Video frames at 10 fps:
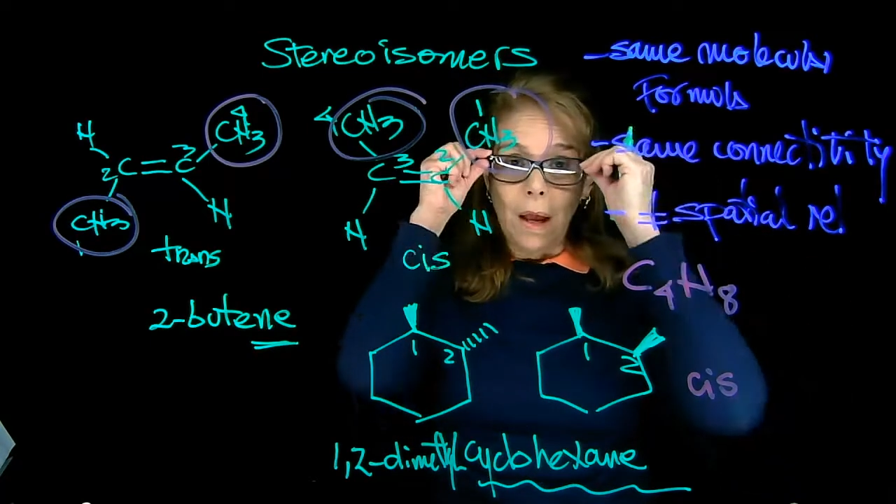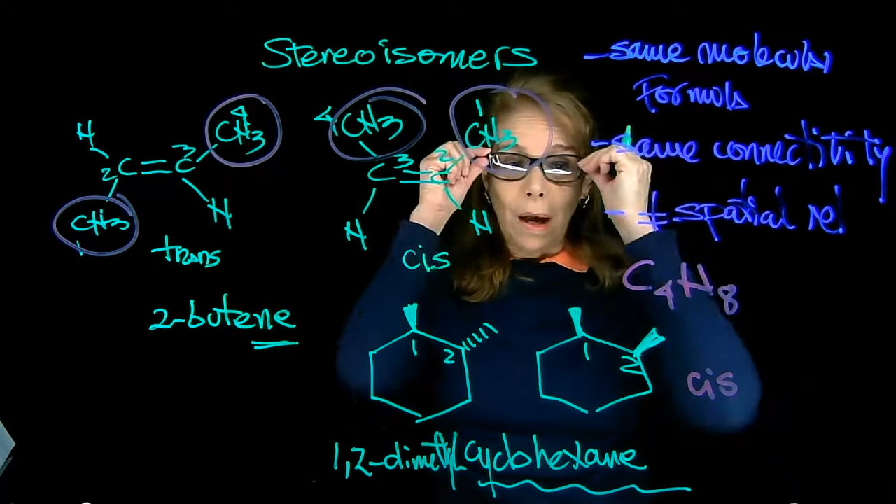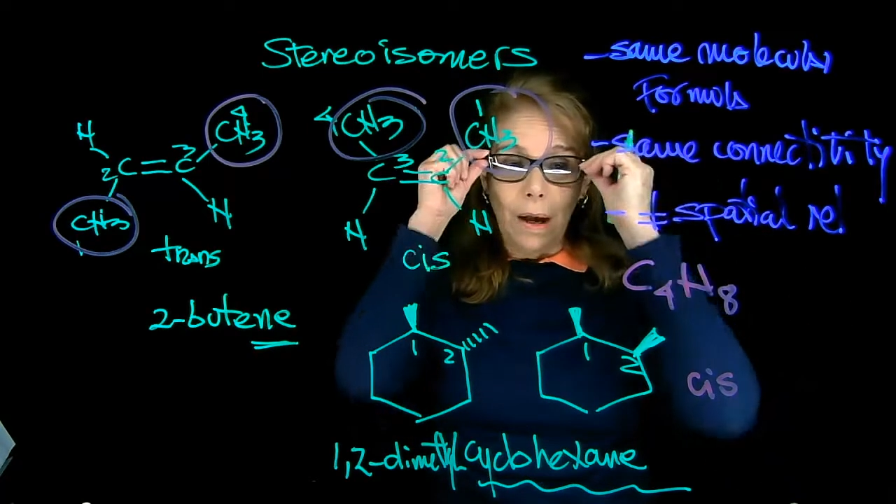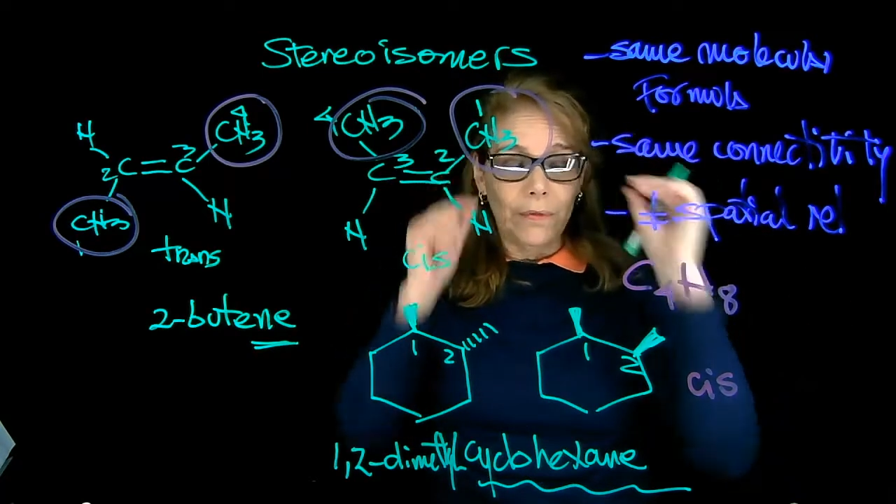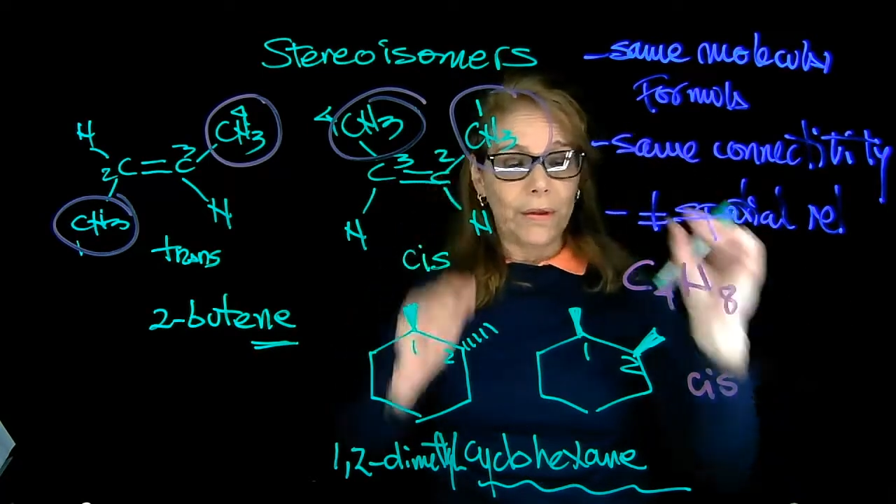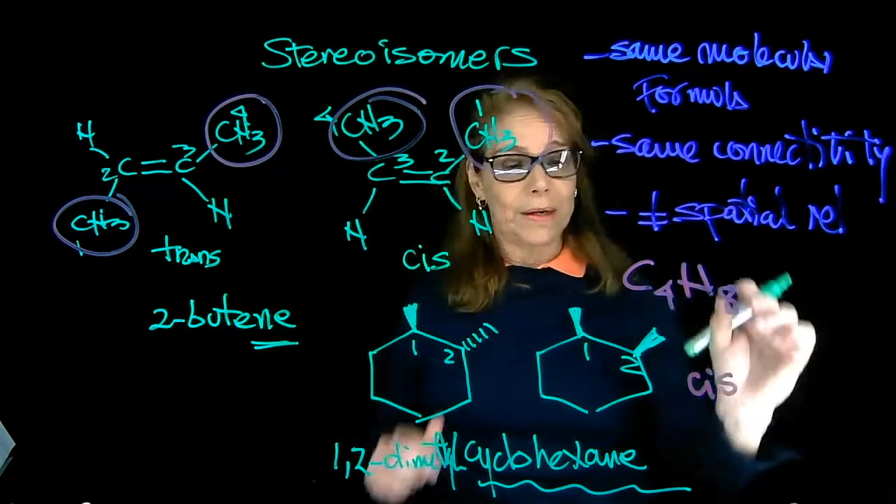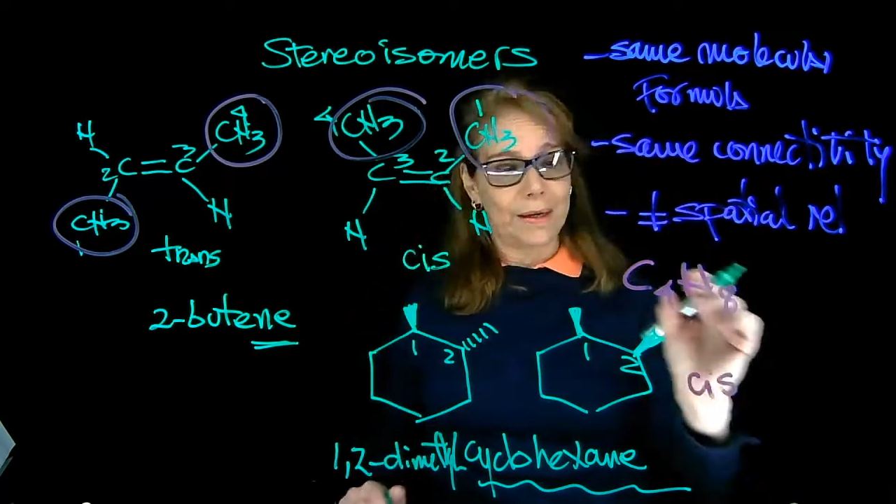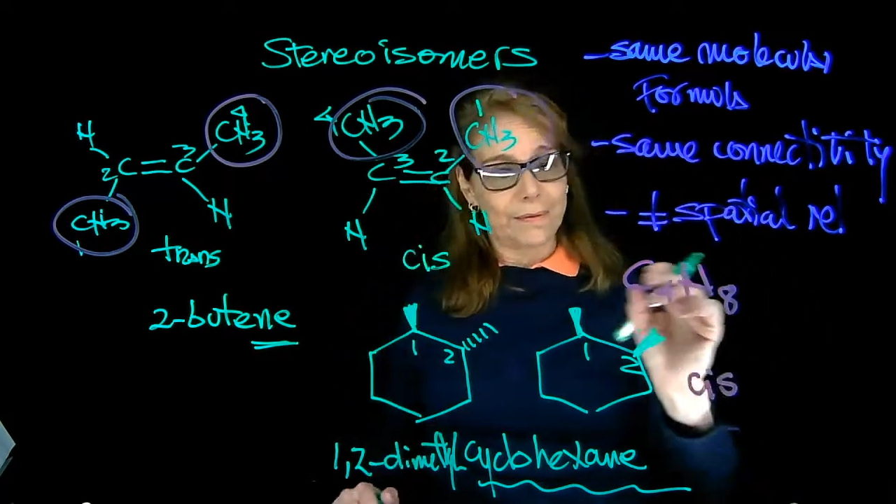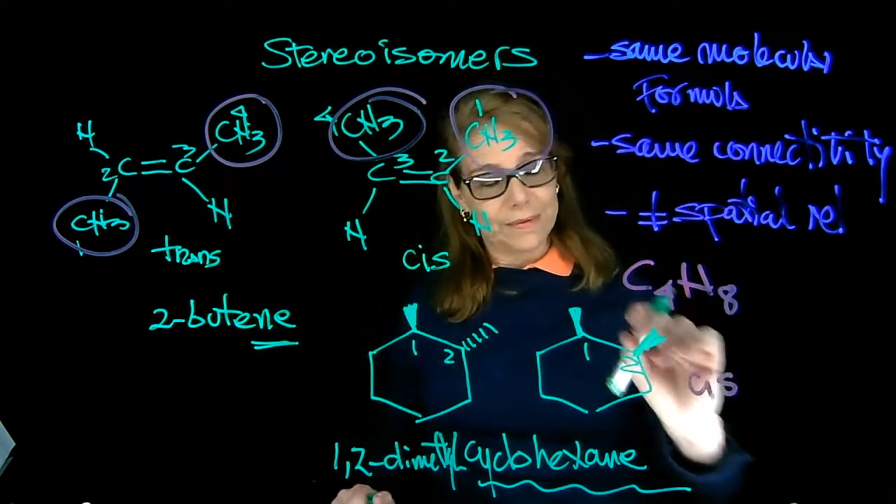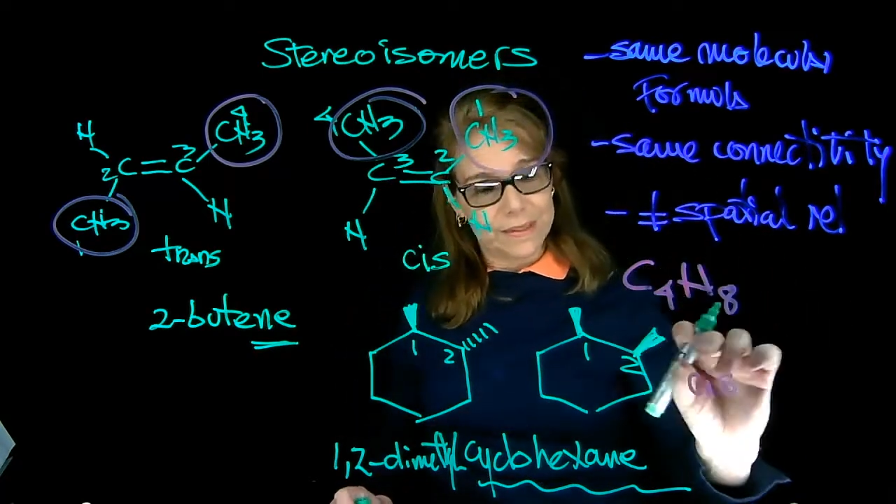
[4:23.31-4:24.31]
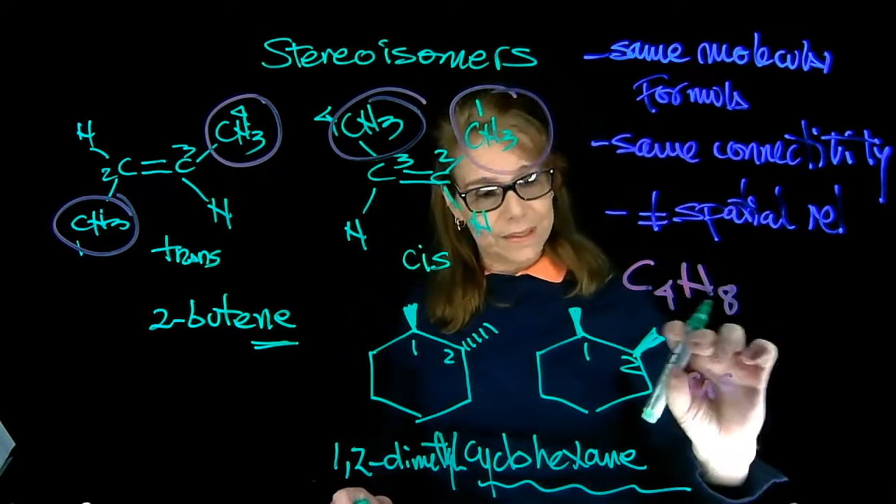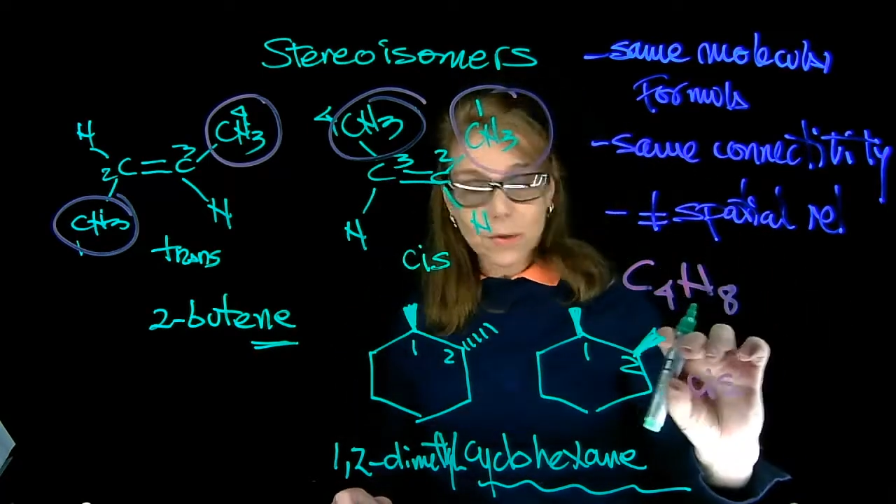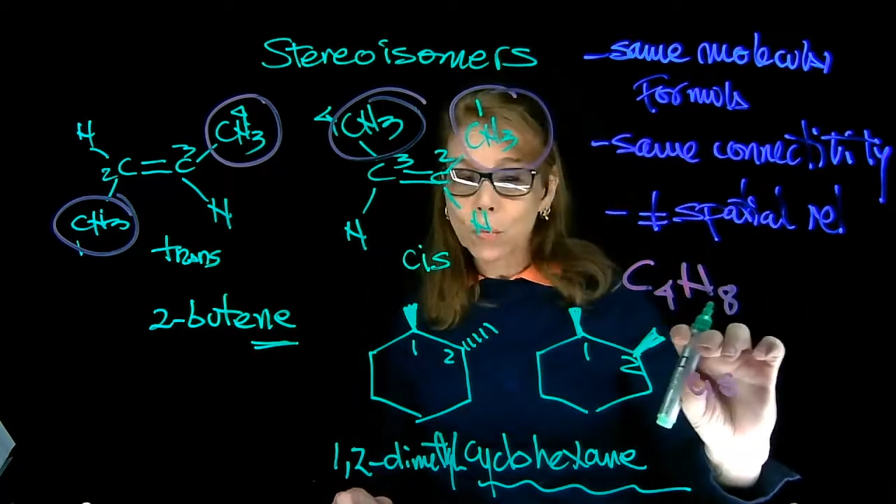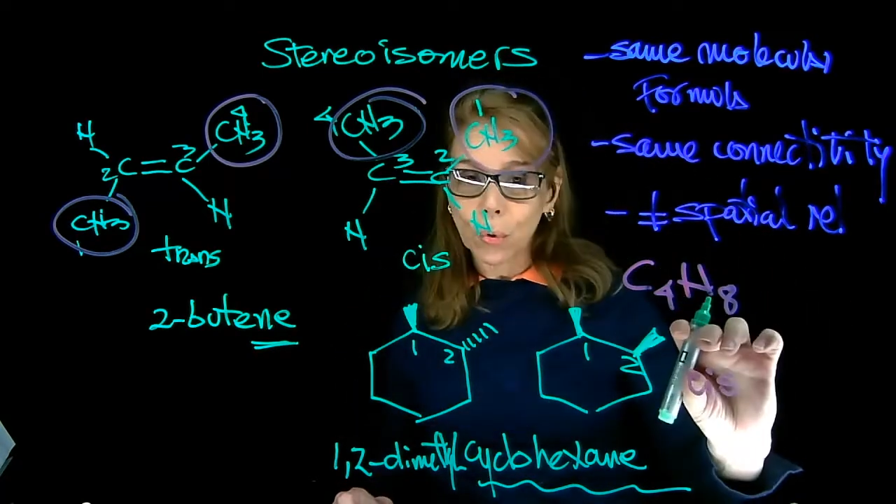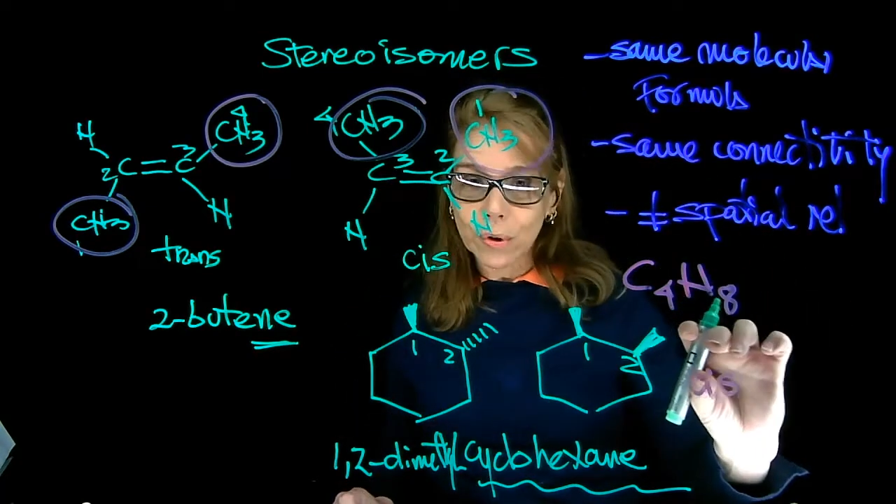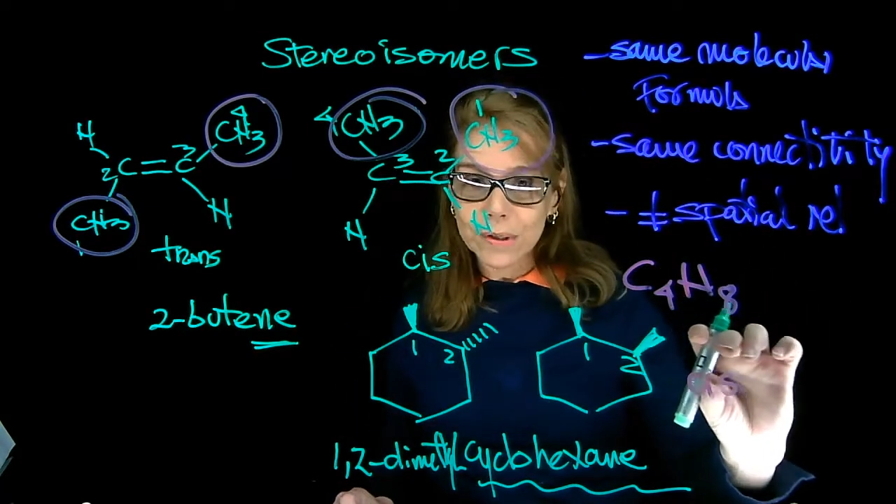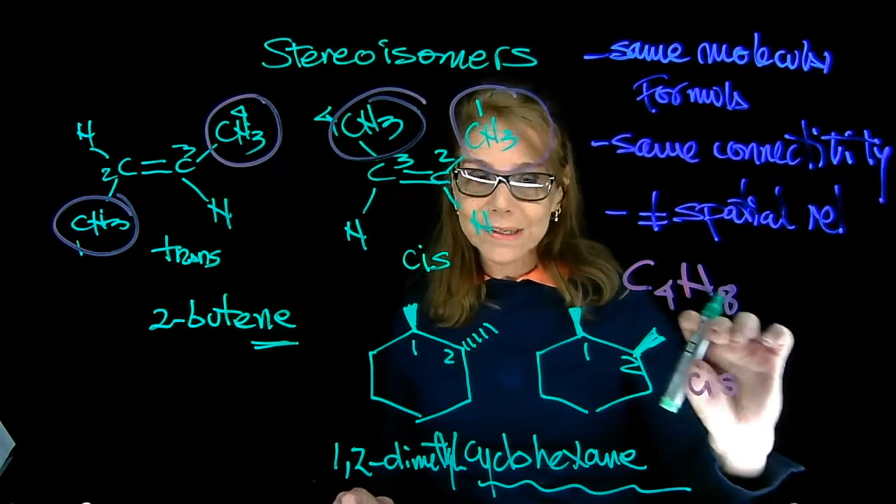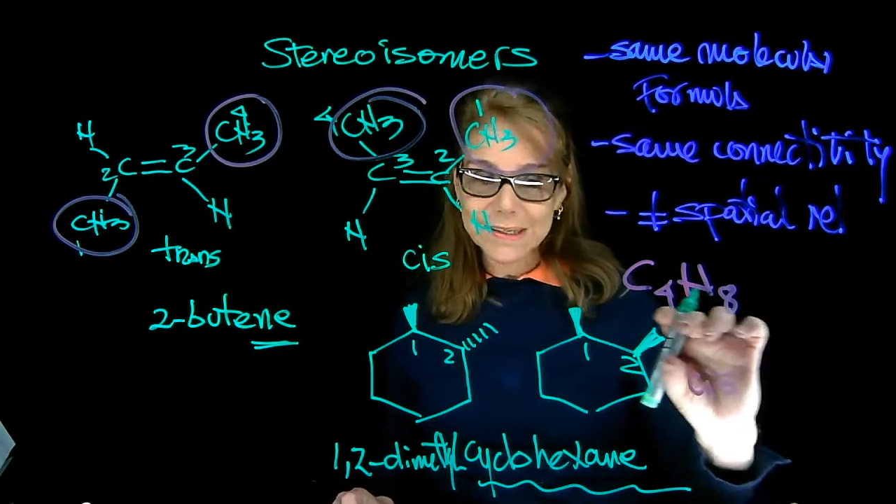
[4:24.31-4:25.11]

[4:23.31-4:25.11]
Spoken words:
of the name this word,